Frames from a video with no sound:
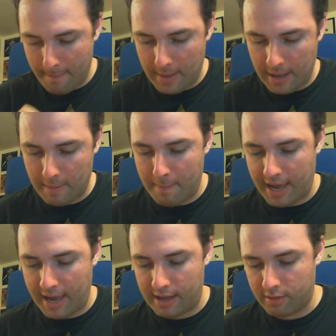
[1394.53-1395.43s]
That's
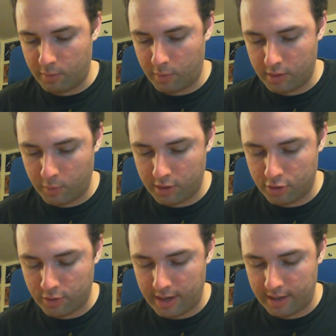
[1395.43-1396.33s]
bad. We're gonna
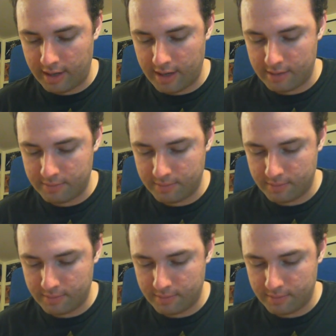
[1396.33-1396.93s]
try it again.